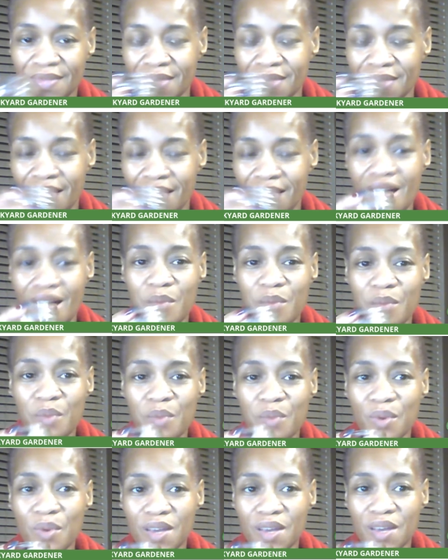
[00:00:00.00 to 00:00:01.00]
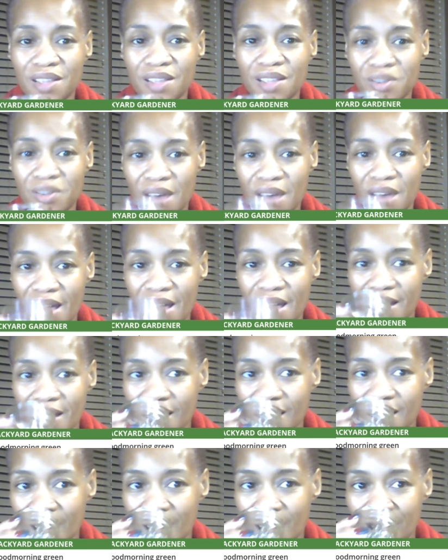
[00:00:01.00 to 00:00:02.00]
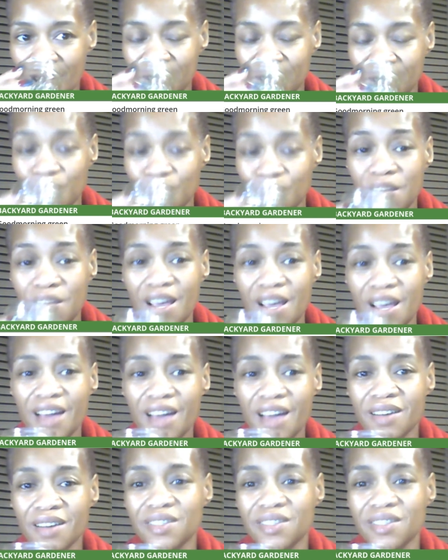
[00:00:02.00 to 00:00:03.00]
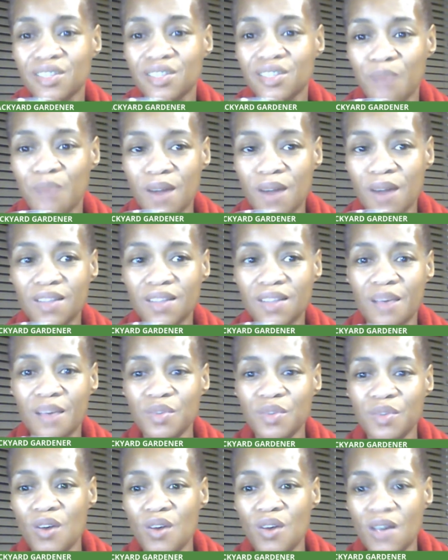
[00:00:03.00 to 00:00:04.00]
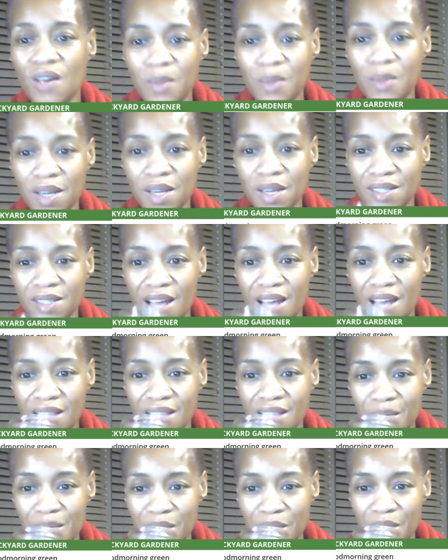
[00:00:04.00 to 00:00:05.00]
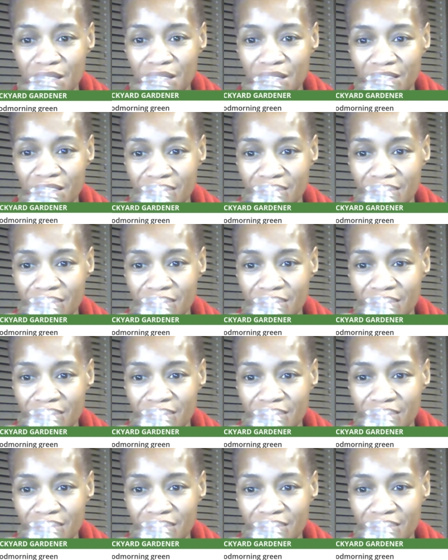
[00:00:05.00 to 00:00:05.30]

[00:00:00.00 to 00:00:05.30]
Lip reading: I'm going to breathe through that. 20 acres is burnt up. You know, Hemet is not that big.